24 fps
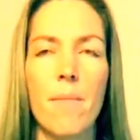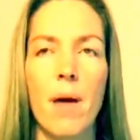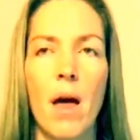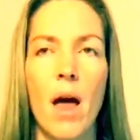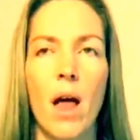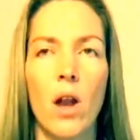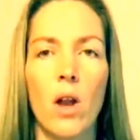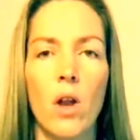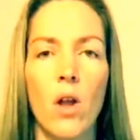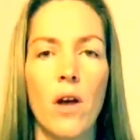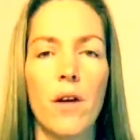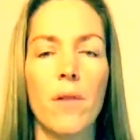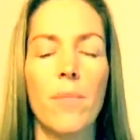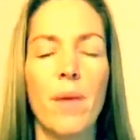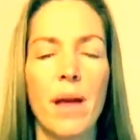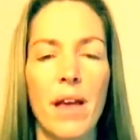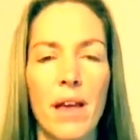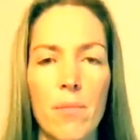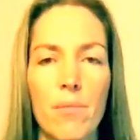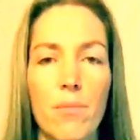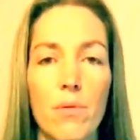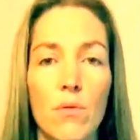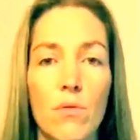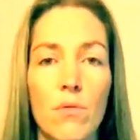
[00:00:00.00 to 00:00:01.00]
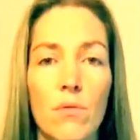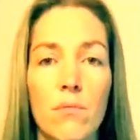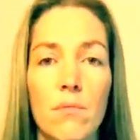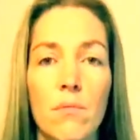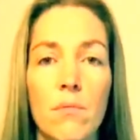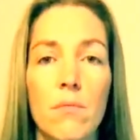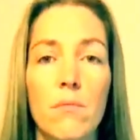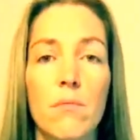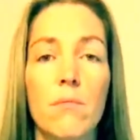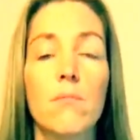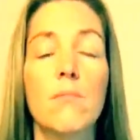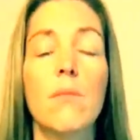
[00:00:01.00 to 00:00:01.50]
a lot of people,
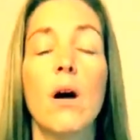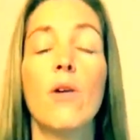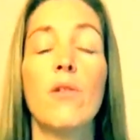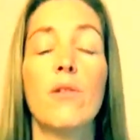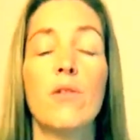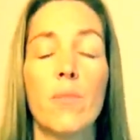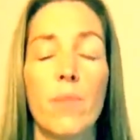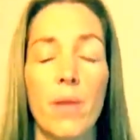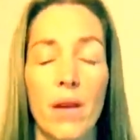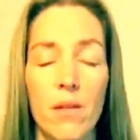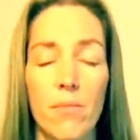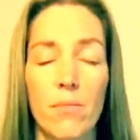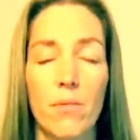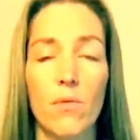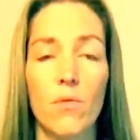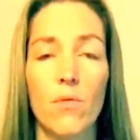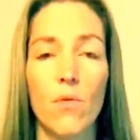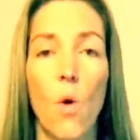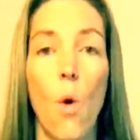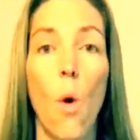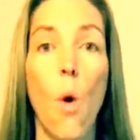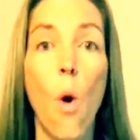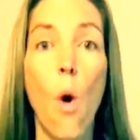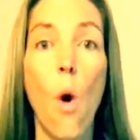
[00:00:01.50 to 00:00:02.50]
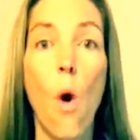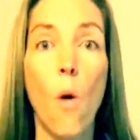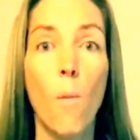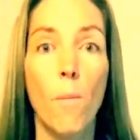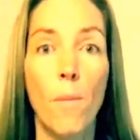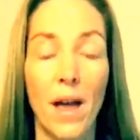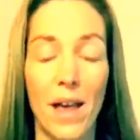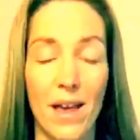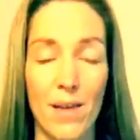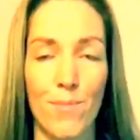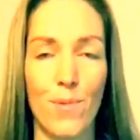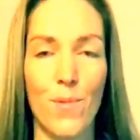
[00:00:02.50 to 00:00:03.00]
most people, all
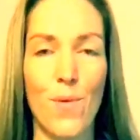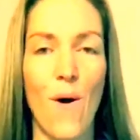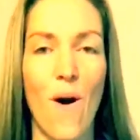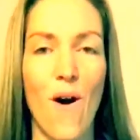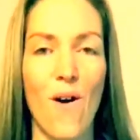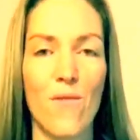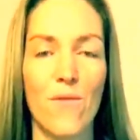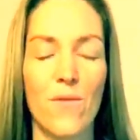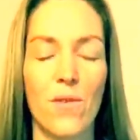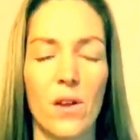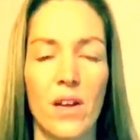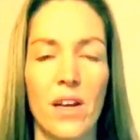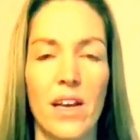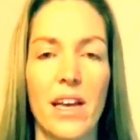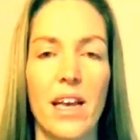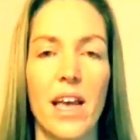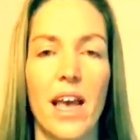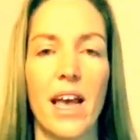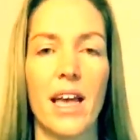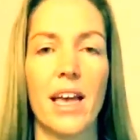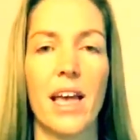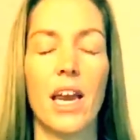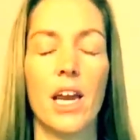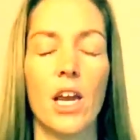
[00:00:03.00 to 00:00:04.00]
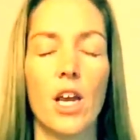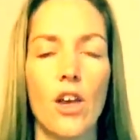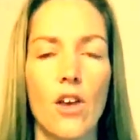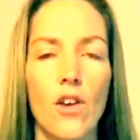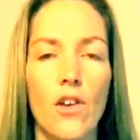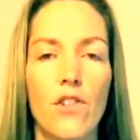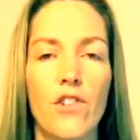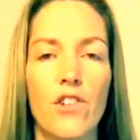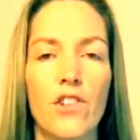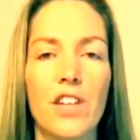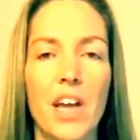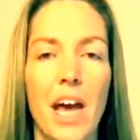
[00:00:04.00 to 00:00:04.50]
people hopefully, get a
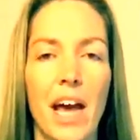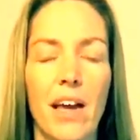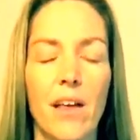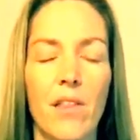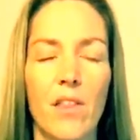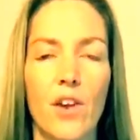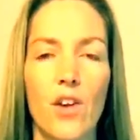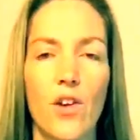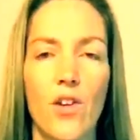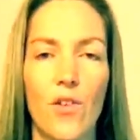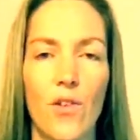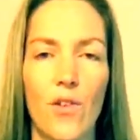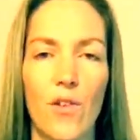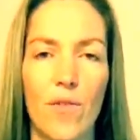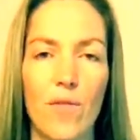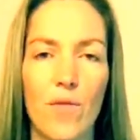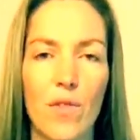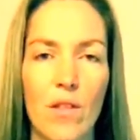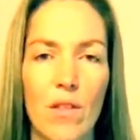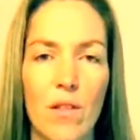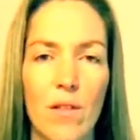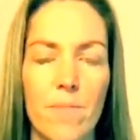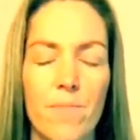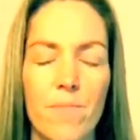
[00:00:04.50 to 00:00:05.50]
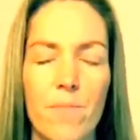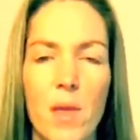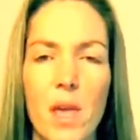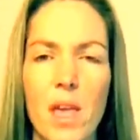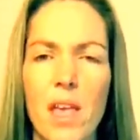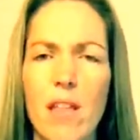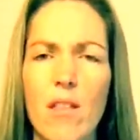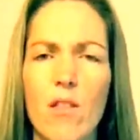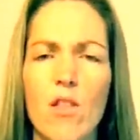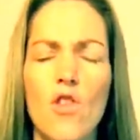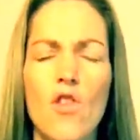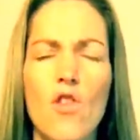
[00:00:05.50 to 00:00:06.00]
huge attack of the nerves.
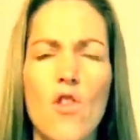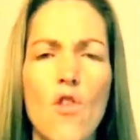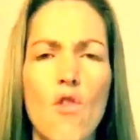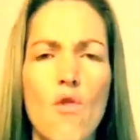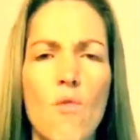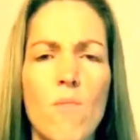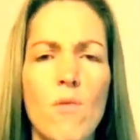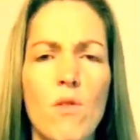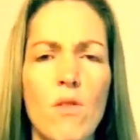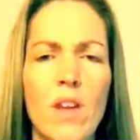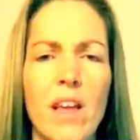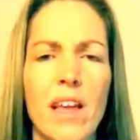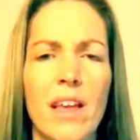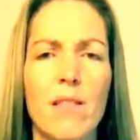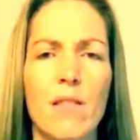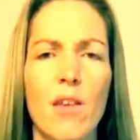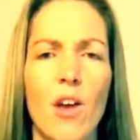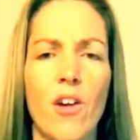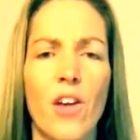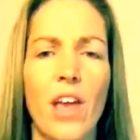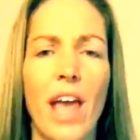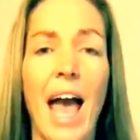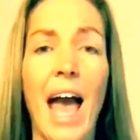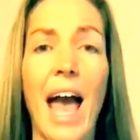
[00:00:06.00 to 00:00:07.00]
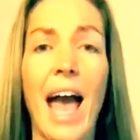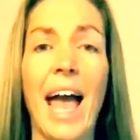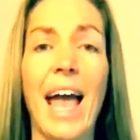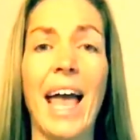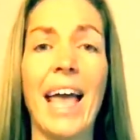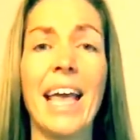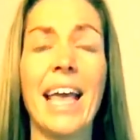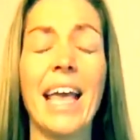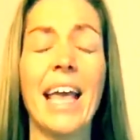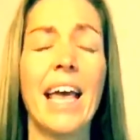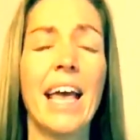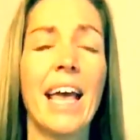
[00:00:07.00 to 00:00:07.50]
It's normal, it's
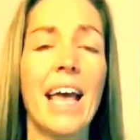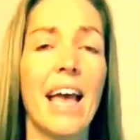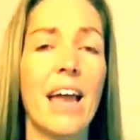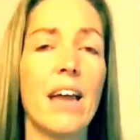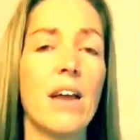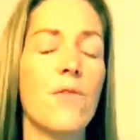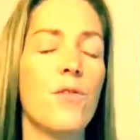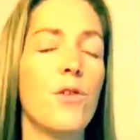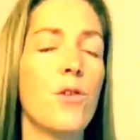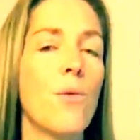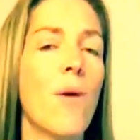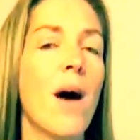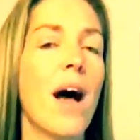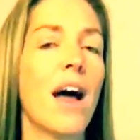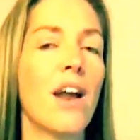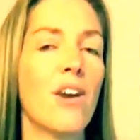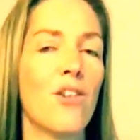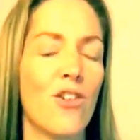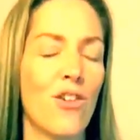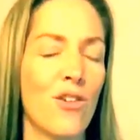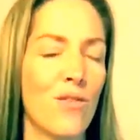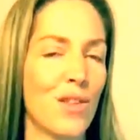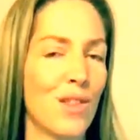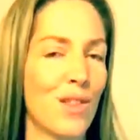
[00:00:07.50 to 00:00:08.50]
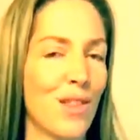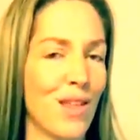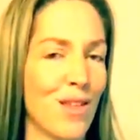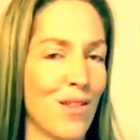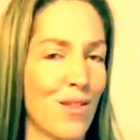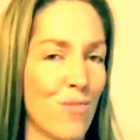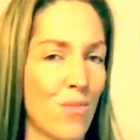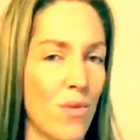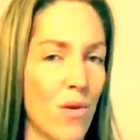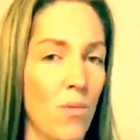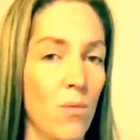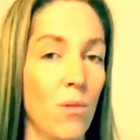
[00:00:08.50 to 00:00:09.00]
okay, and if you aren't nervous, there's a
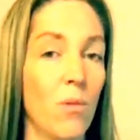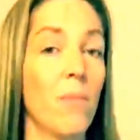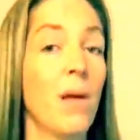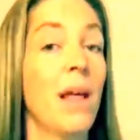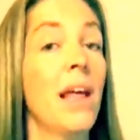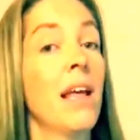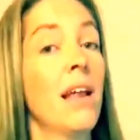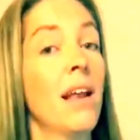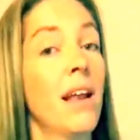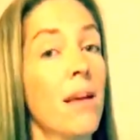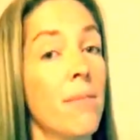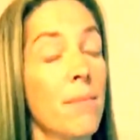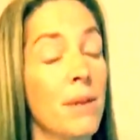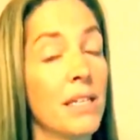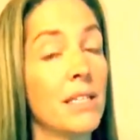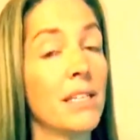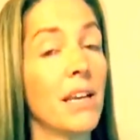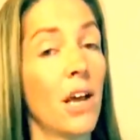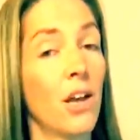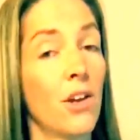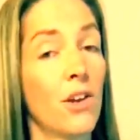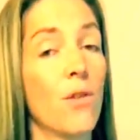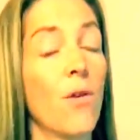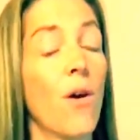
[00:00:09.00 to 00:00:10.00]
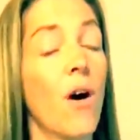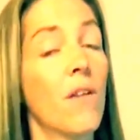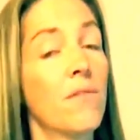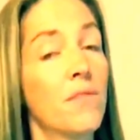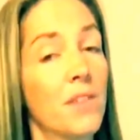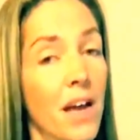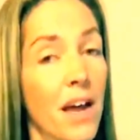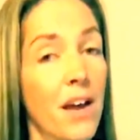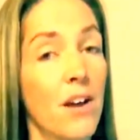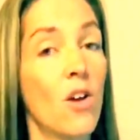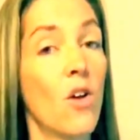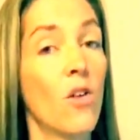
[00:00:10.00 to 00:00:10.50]
problem. Let me tell you, I've
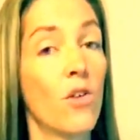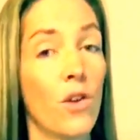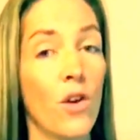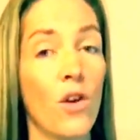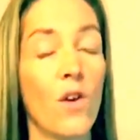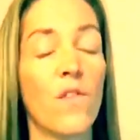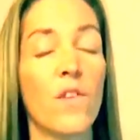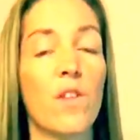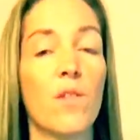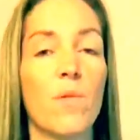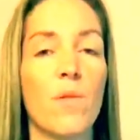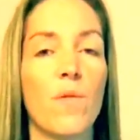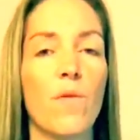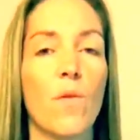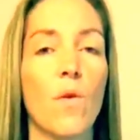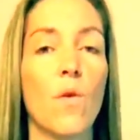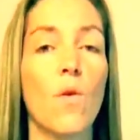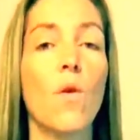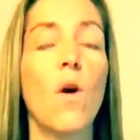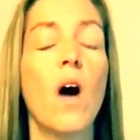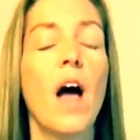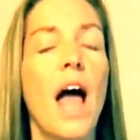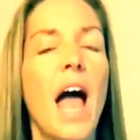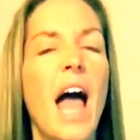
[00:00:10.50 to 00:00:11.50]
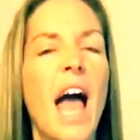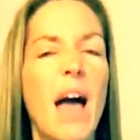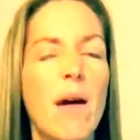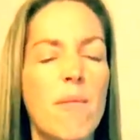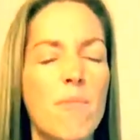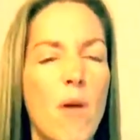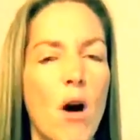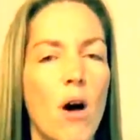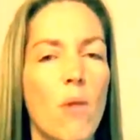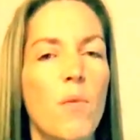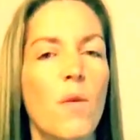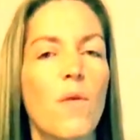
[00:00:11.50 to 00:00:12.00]
done not nervous before, and
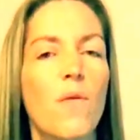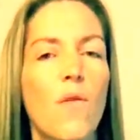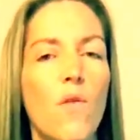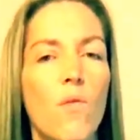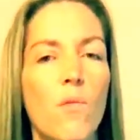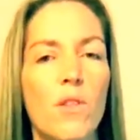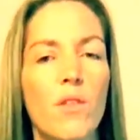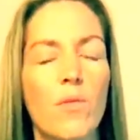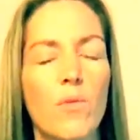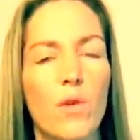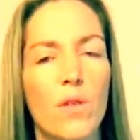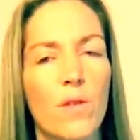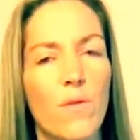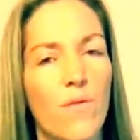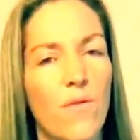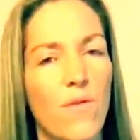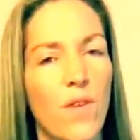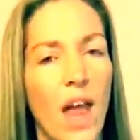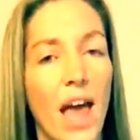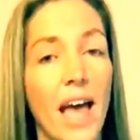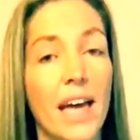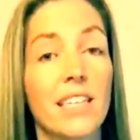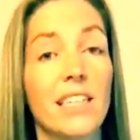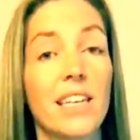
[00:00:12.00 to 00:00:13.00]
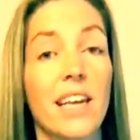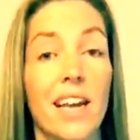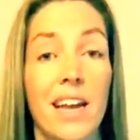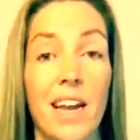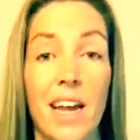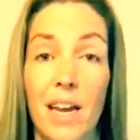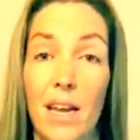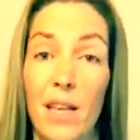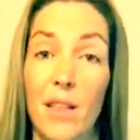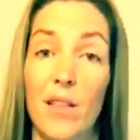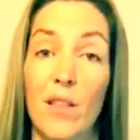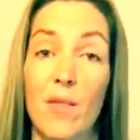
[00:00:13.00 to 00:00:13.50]
my performance was flat and
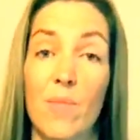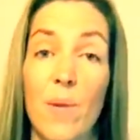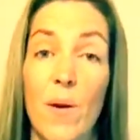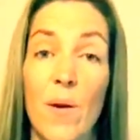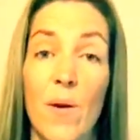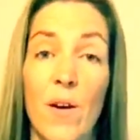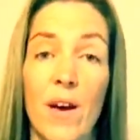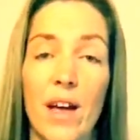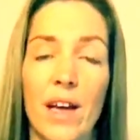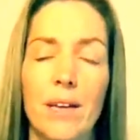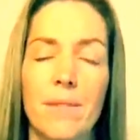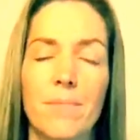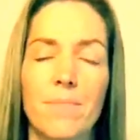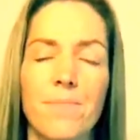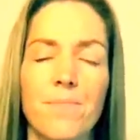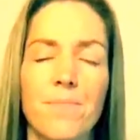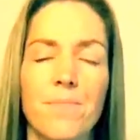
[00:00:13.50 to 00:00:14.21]
uninspired.